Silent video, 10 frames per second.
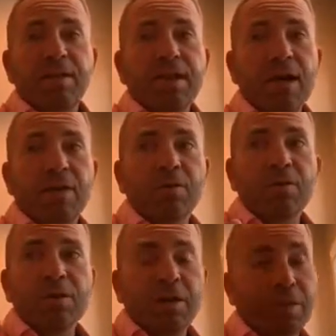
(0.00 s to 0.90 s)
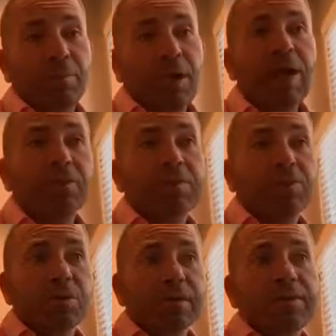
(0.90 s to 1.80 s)
Now, the Aaron Brockridge
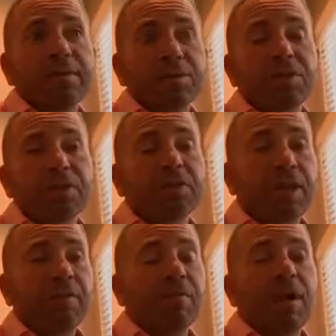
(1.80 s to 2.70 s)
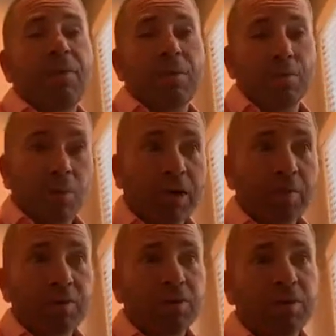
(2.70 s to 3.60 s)
story isn't a good example of how they were
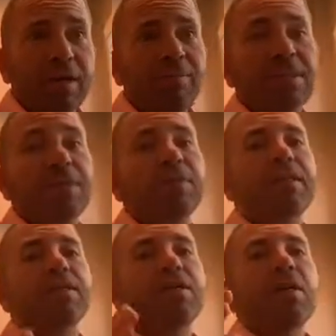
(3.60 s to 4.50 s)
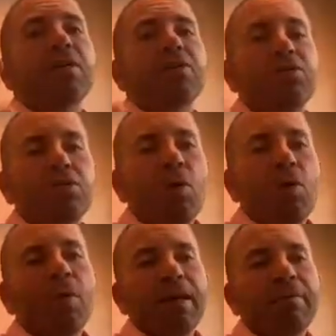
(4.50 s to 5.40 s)
able to do that, but that's because
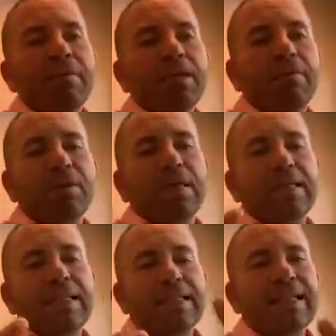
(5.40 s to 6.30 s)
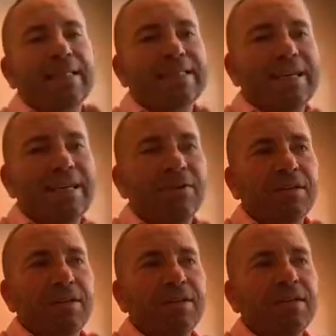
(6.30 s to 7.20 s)
so many people in a condensed
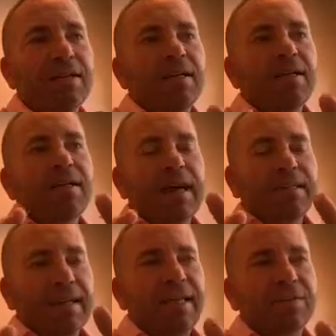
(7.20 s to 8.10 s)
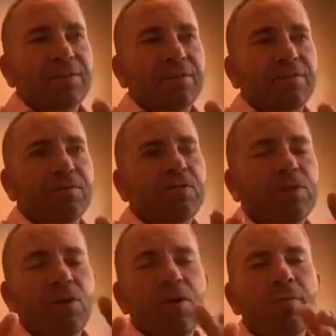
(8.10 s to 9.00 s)
area got cancer.
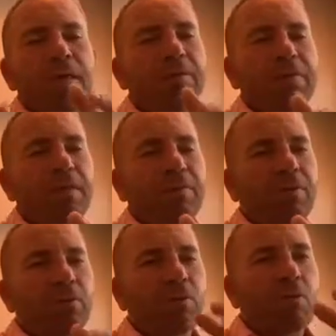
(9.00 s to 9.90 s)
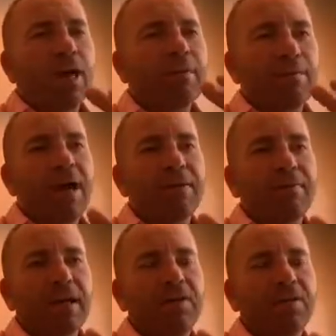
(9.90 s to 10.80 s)
So many people right by the
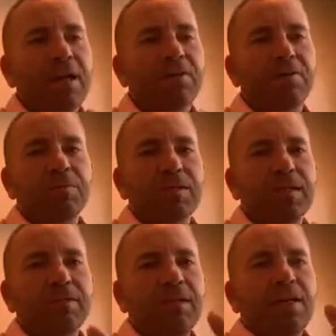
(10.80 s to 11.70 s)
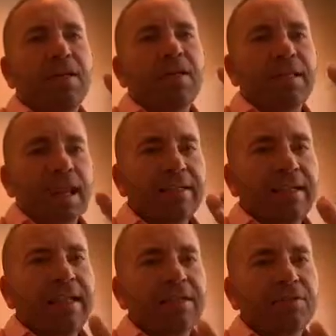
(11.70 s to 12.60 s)
manufacturing plant got
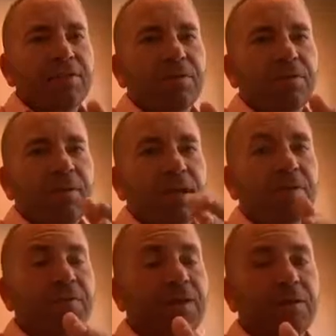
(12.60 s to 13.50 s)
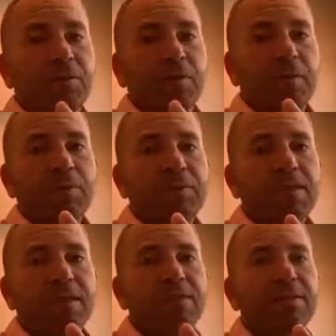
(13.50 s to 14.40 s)
cancer from Hexavalent Chromium
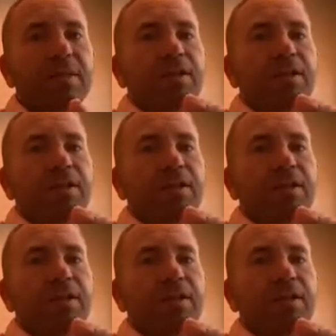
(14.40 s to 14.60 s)
6.